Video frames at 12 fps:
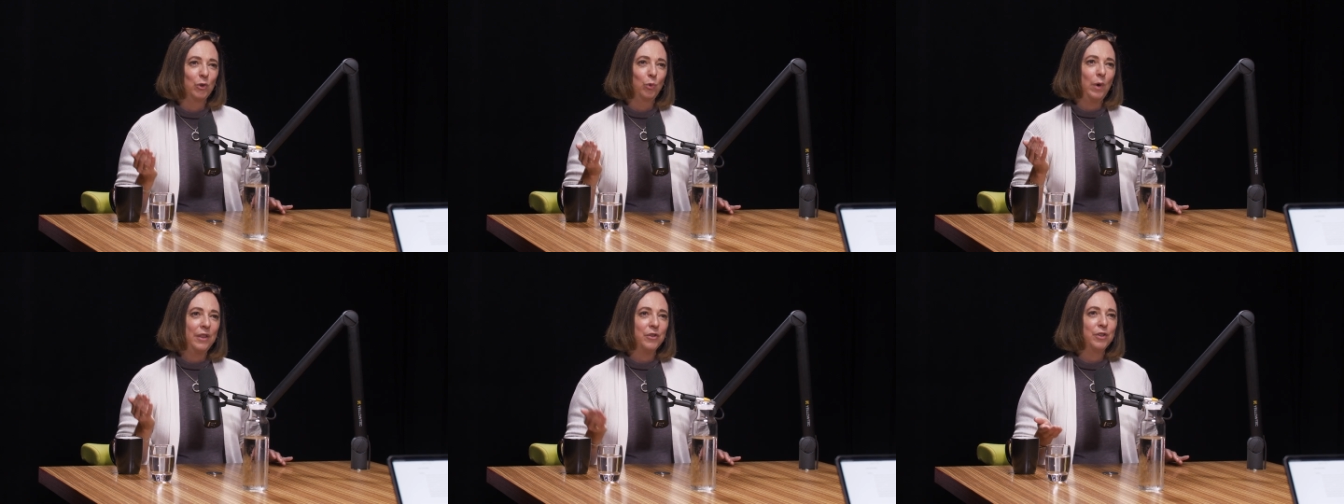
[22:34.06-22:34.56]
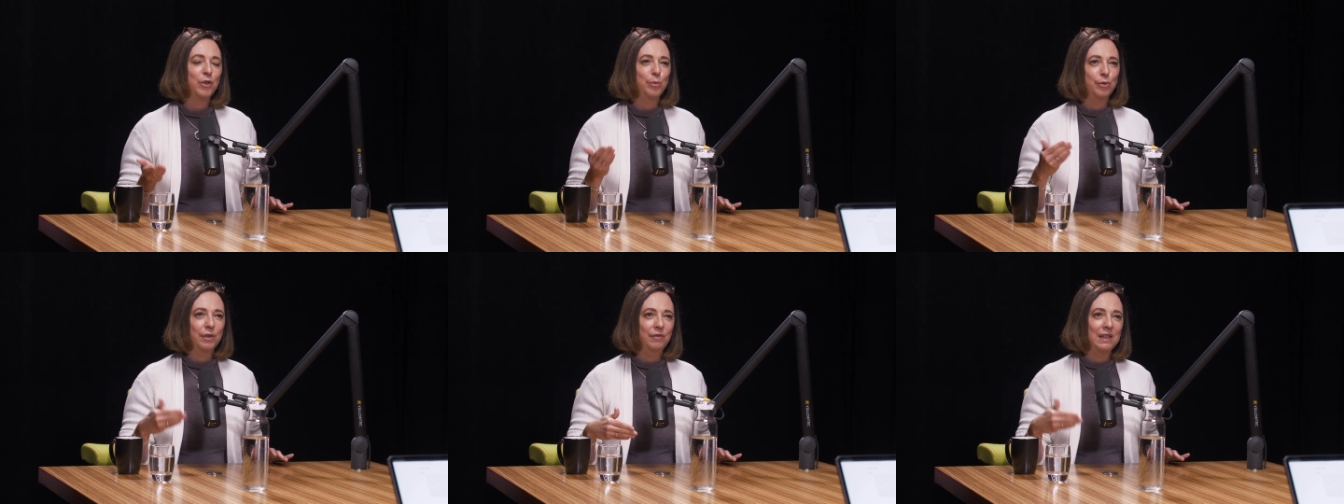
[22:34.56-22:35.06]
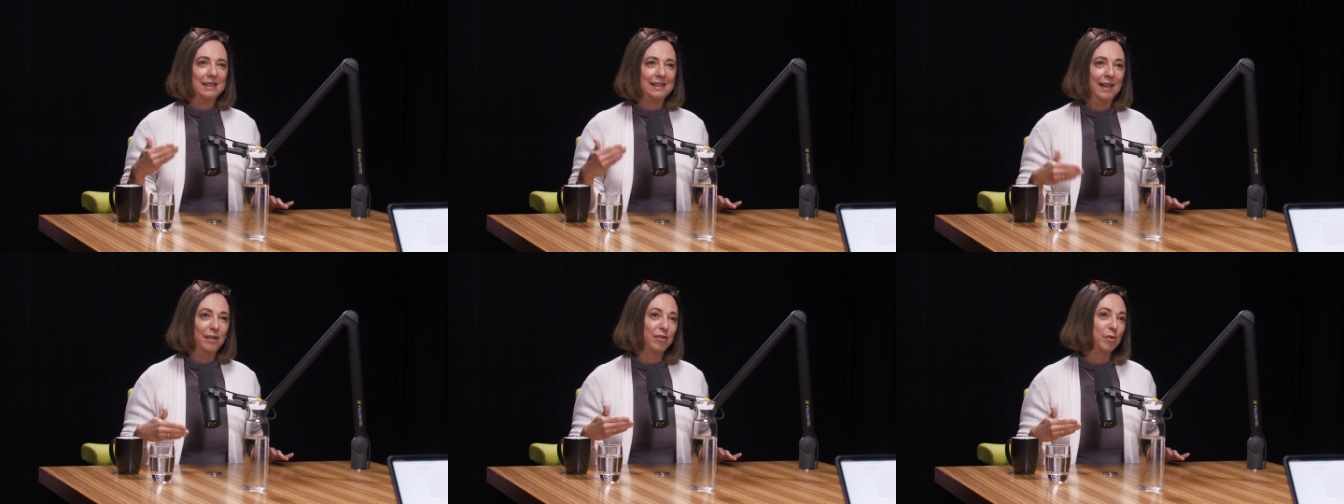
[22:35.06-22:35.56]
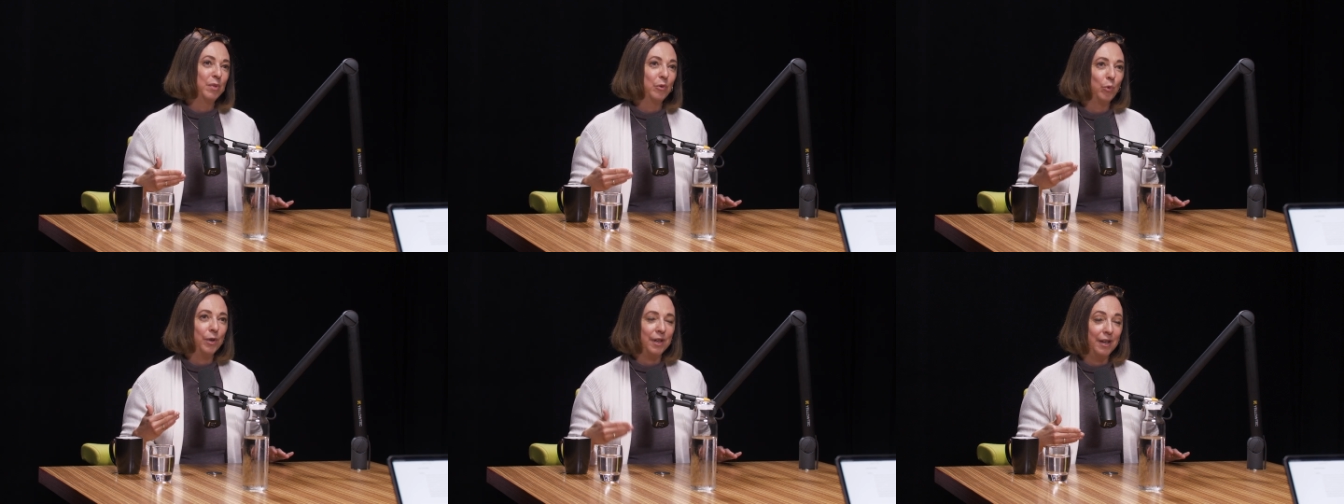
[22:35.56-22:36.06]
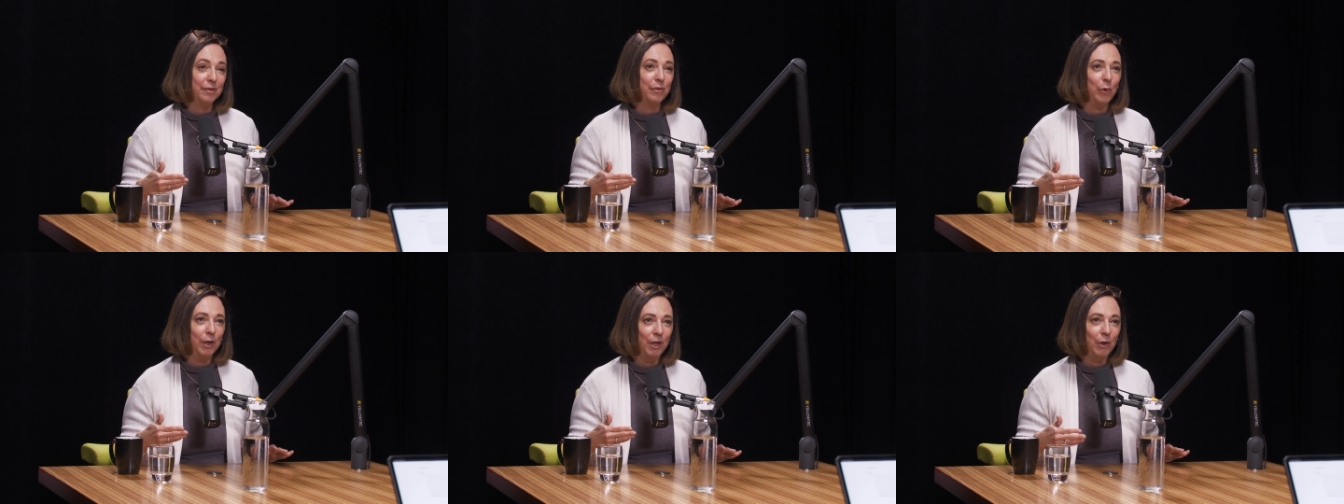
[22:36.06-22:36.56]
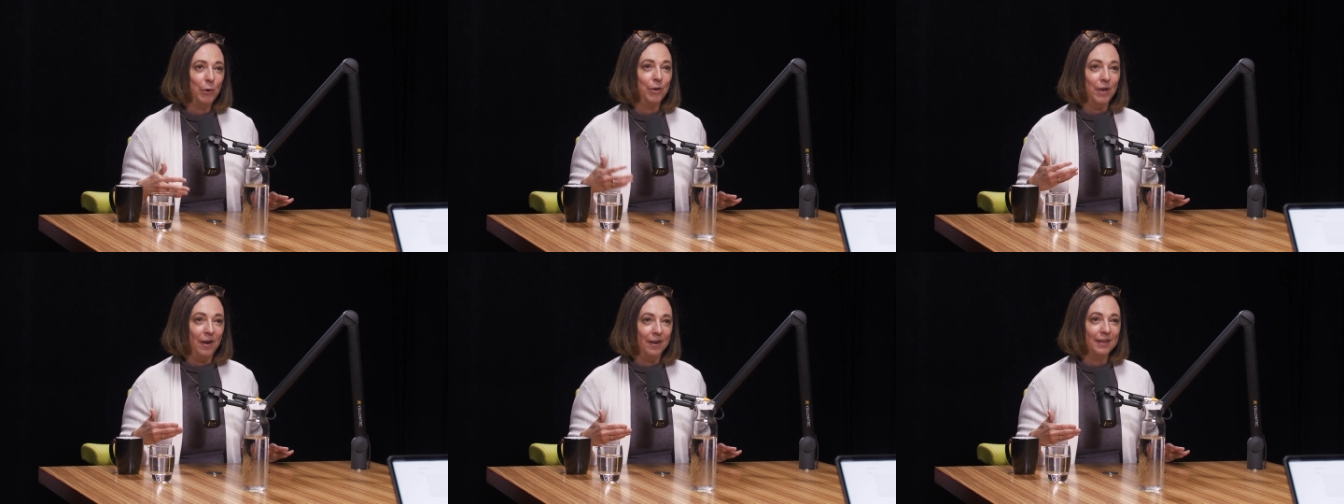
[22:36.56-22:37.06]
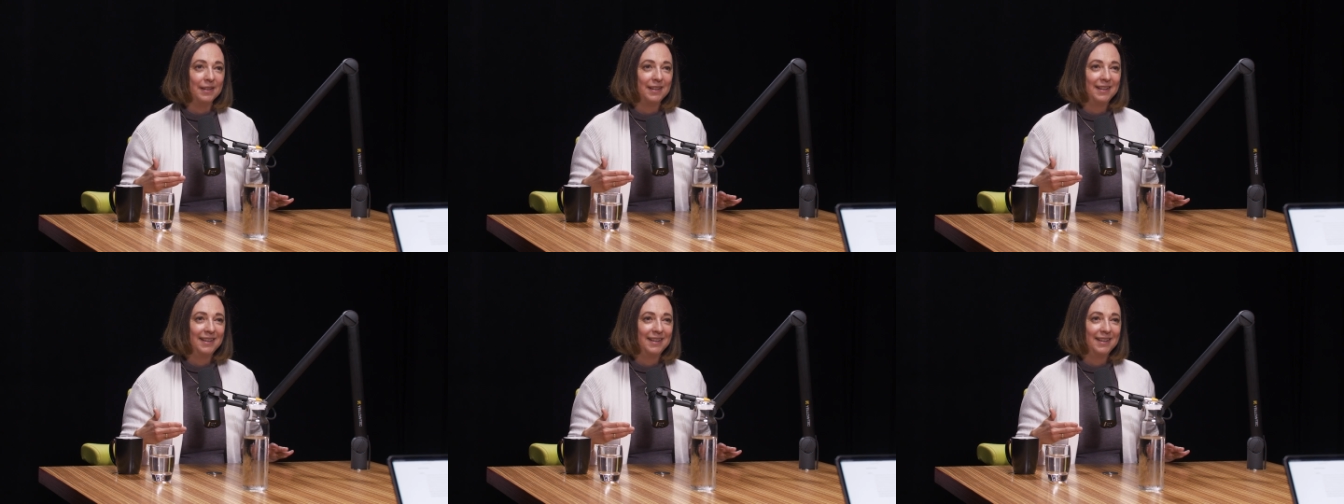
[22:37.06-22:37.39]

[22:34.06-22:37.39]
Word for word: whether your previous life had been working for you or not.